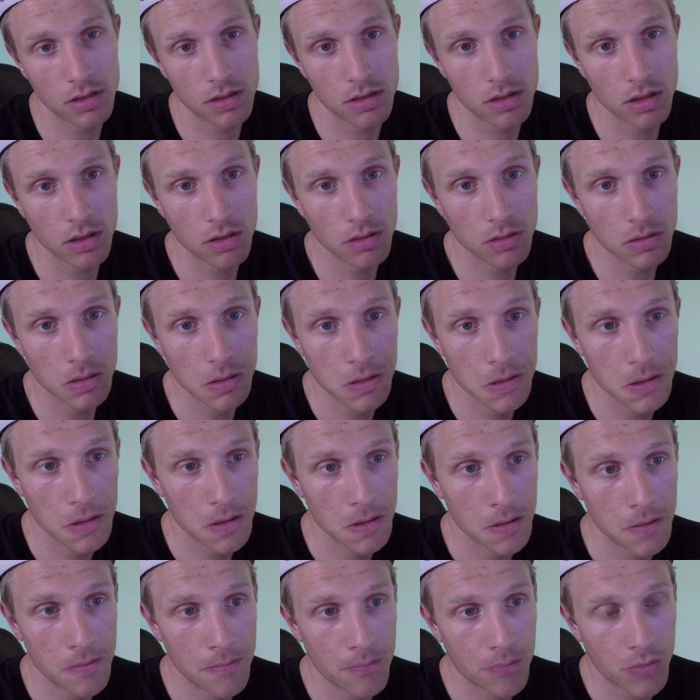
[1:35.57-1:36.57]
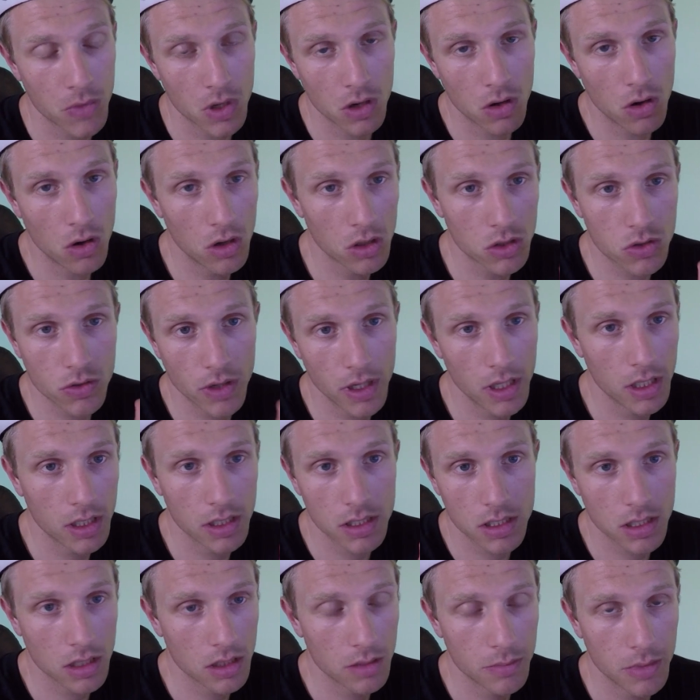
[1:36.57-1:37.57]
So all training
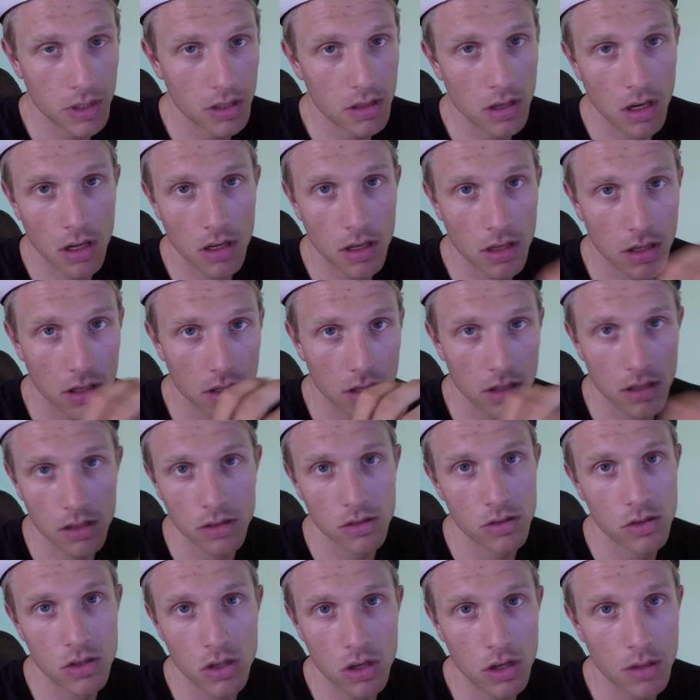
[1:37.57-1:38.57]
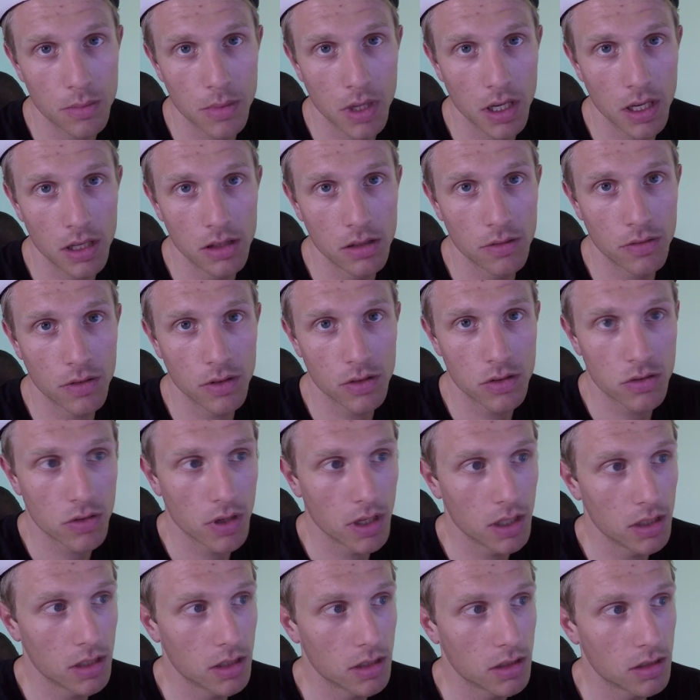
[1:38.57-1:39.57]
is going to be done during my interval
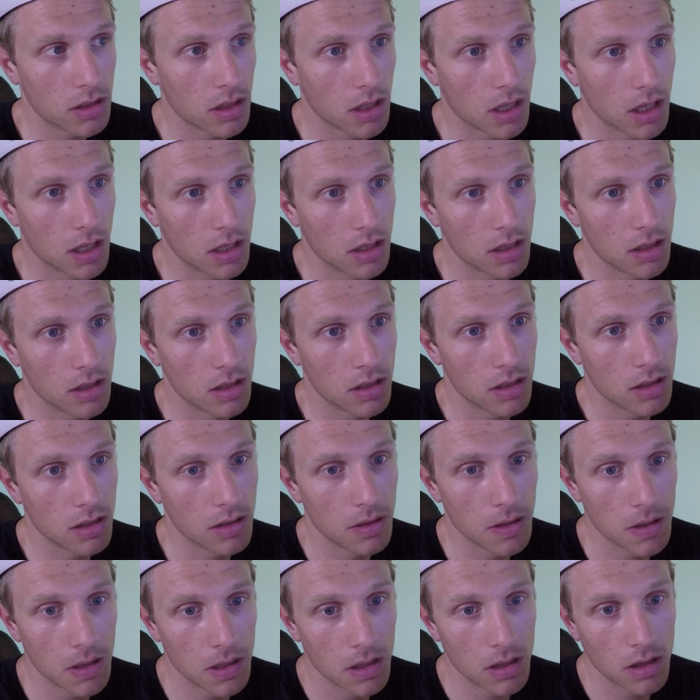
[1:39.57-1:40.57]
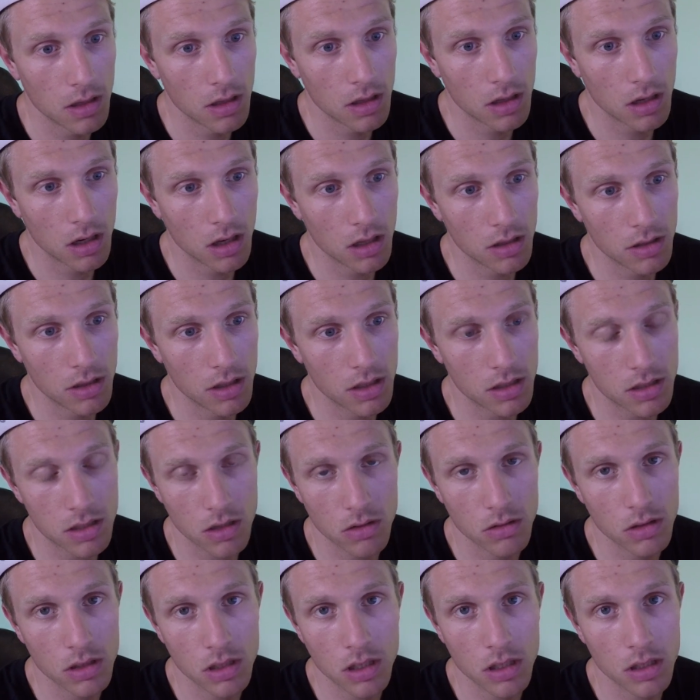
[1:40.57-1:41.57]
training, and there's
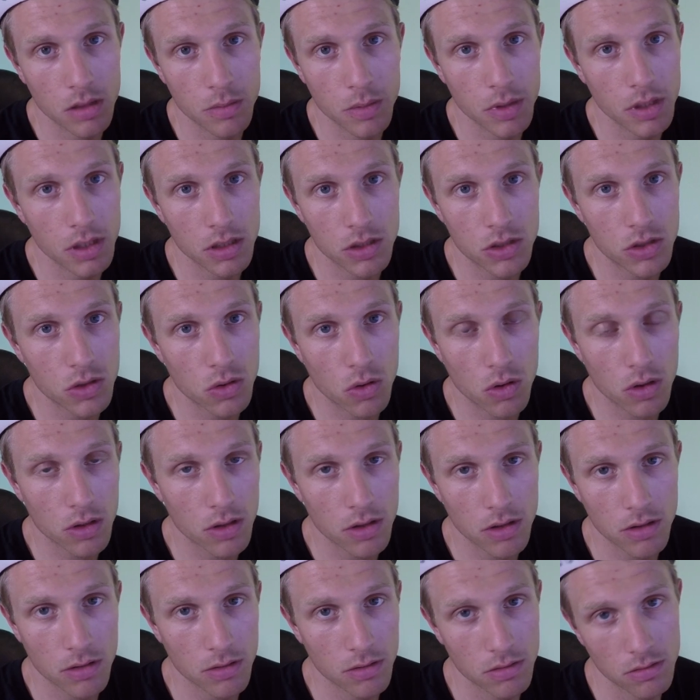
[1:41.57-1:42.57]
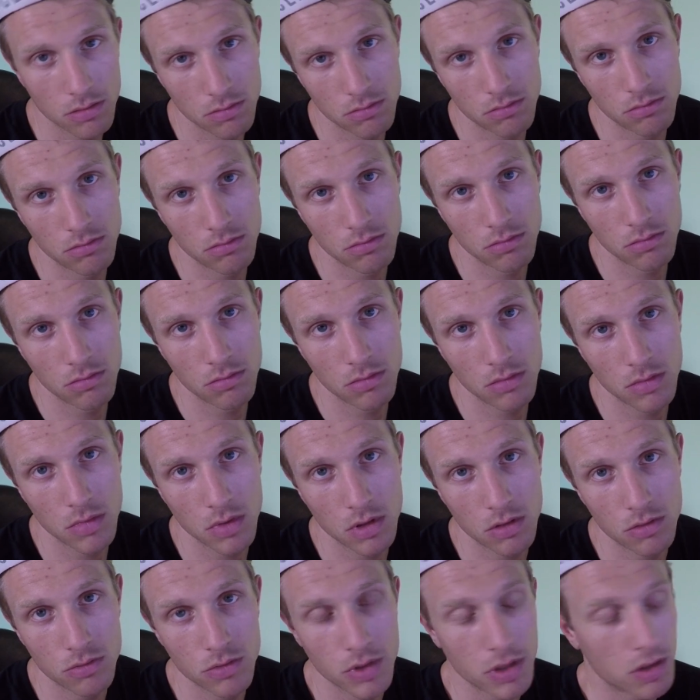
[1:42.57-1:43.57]
only going to be a short
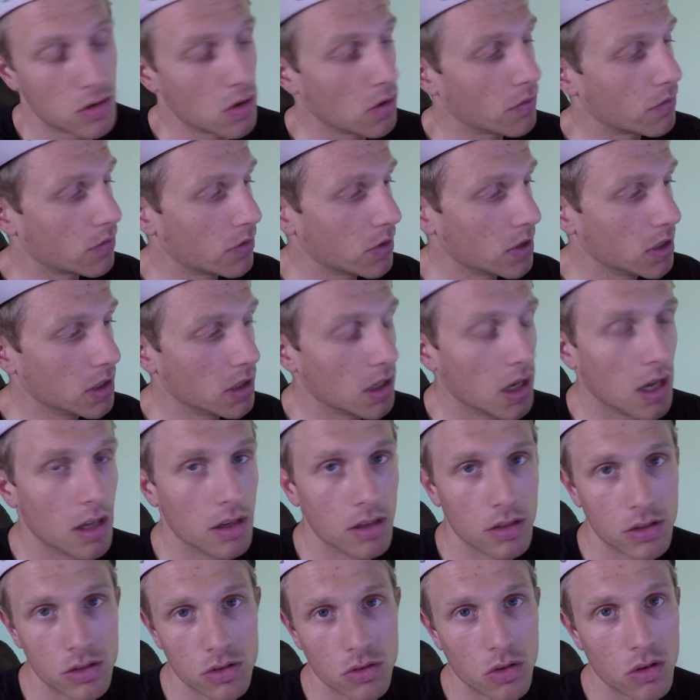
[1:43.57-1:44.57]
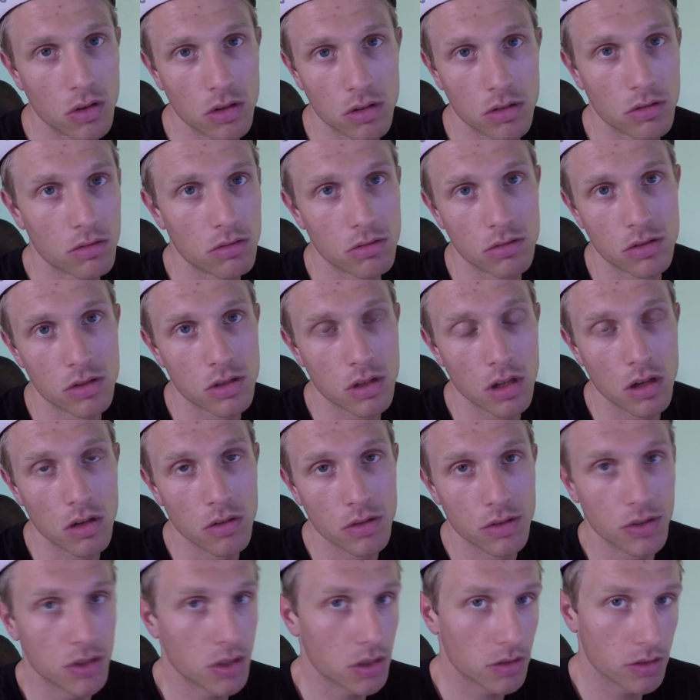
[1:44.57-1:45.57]
recovery and a short slow
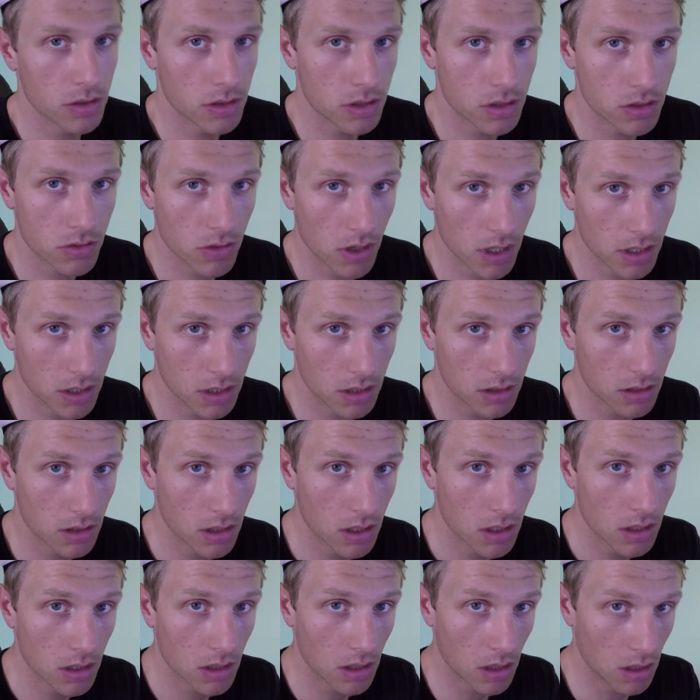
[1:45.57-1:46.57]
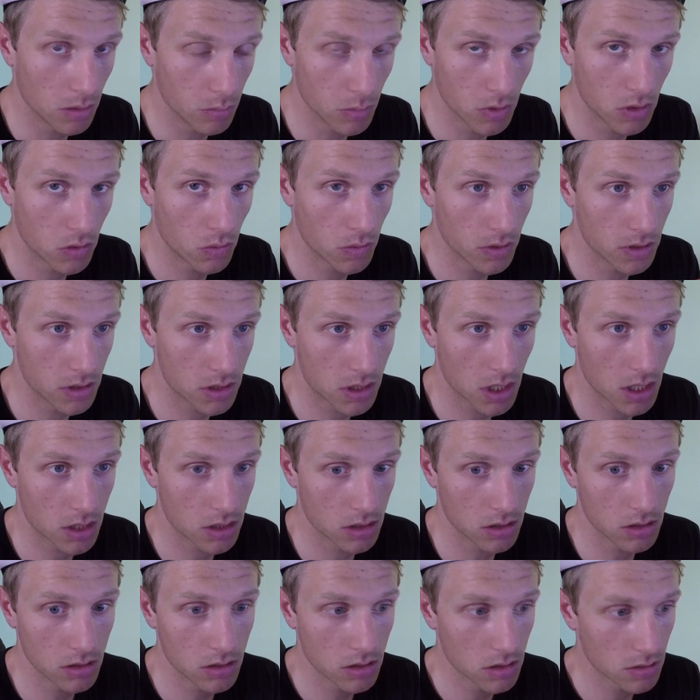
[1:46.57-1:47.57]
endurance training in between
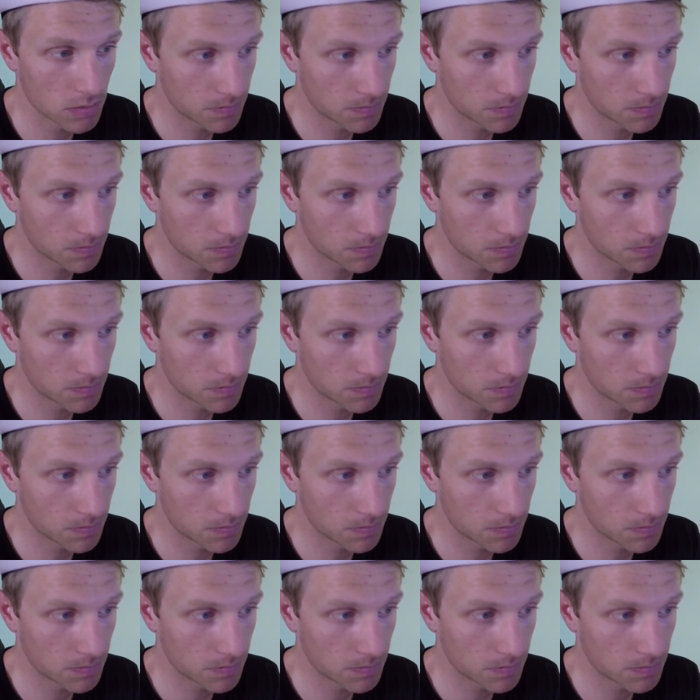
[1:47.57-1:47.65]
sessions.